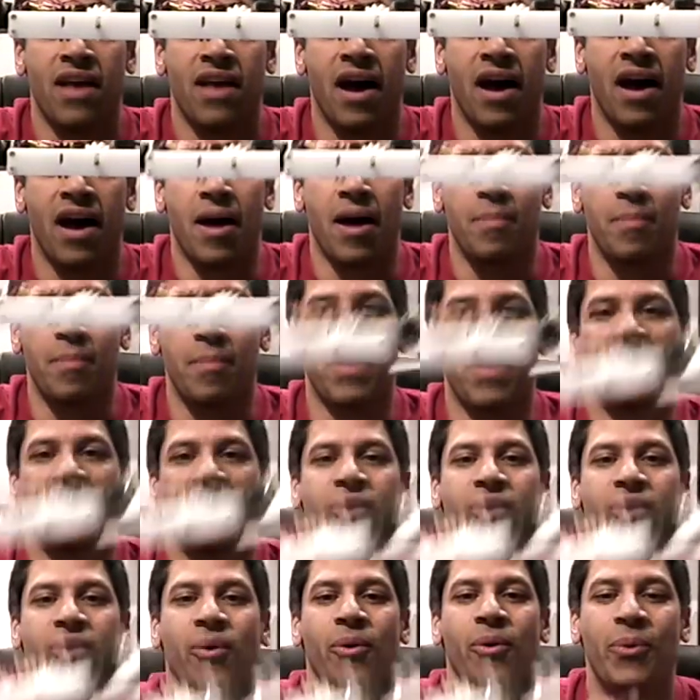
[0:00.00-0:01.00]
And
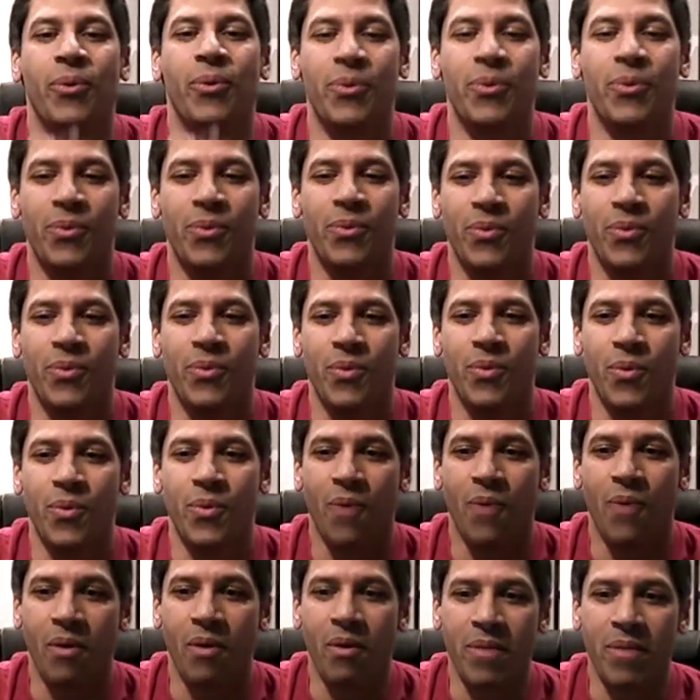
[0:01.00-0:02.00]
so
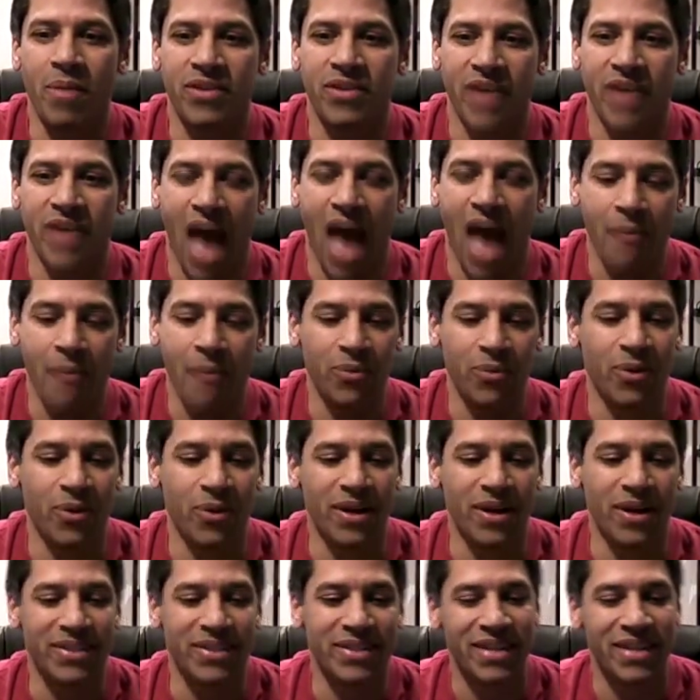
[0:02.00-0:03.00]
what would basically happen
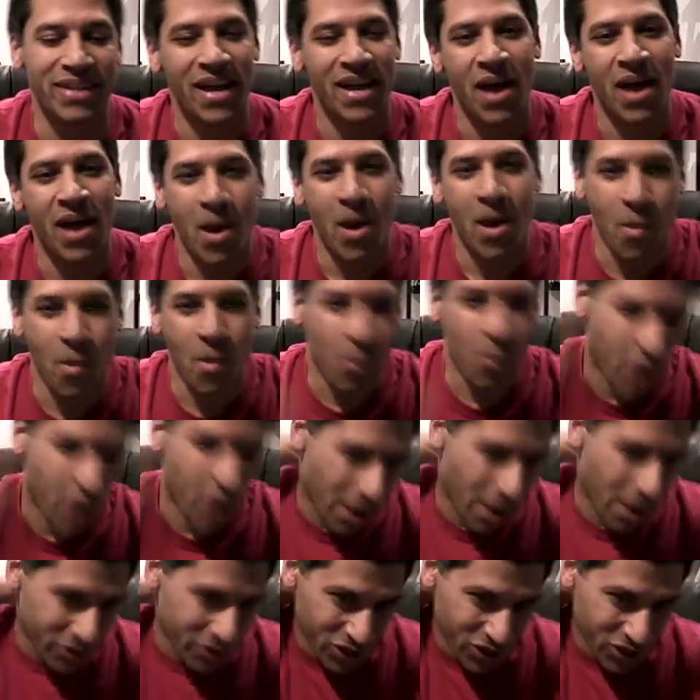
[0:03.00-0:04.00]
was when
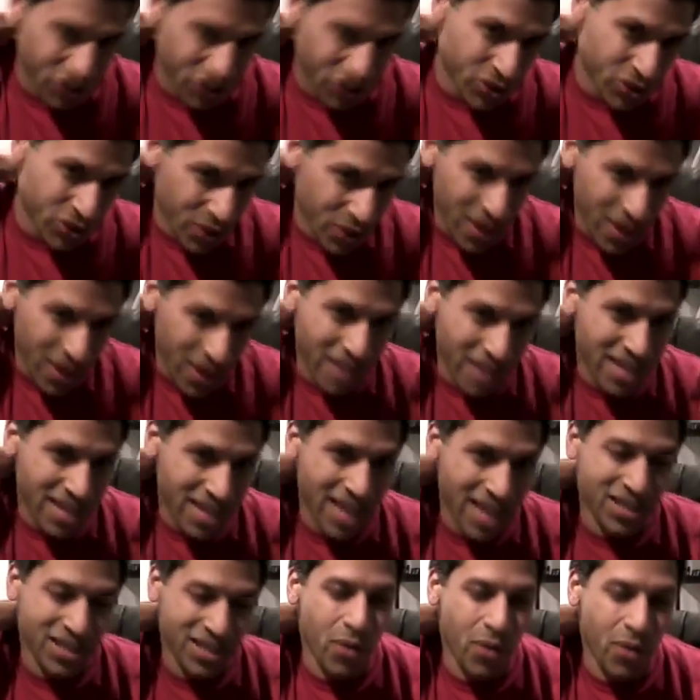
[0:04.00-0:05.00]
I was shooting that
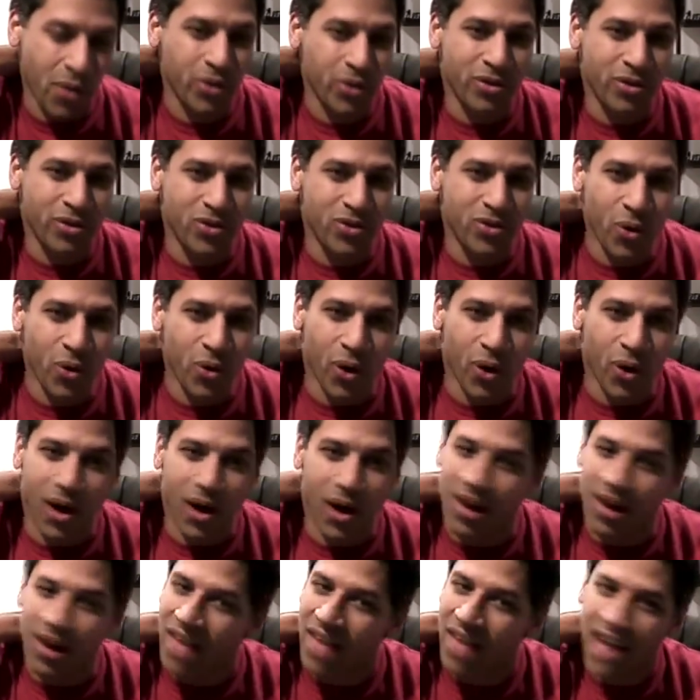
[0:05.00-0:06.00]
take to go into the
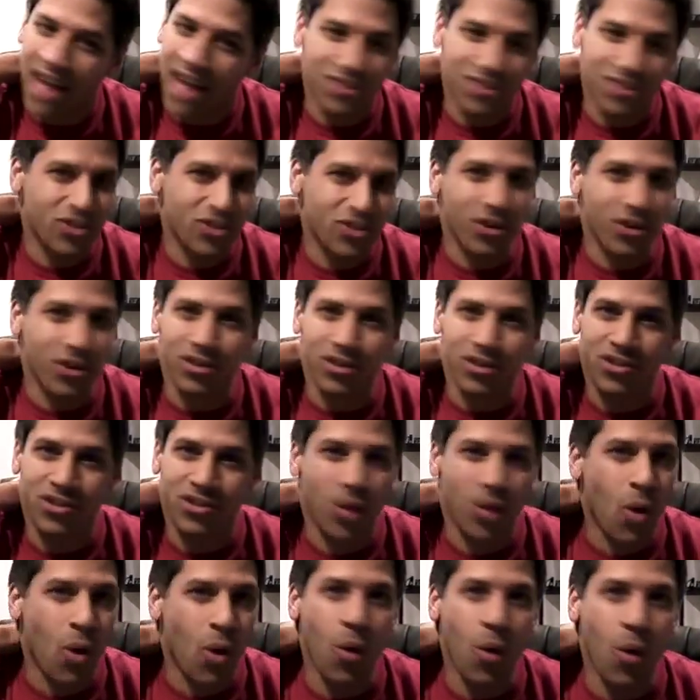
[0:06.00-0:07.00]
door, that took
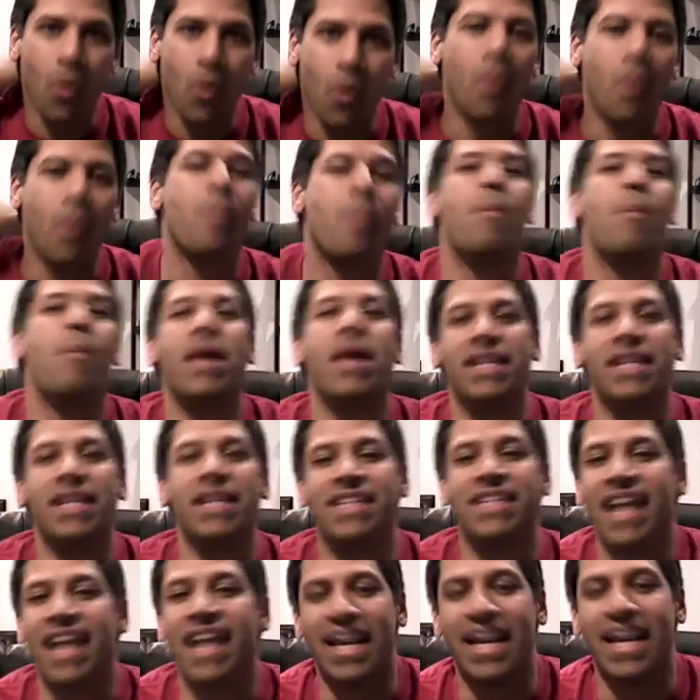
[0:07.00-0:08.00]
so many
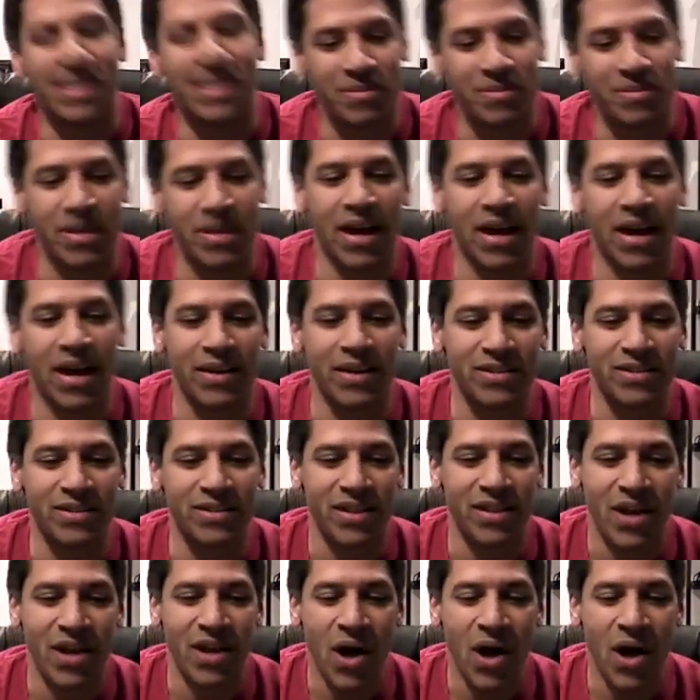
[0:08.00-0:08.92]
takes because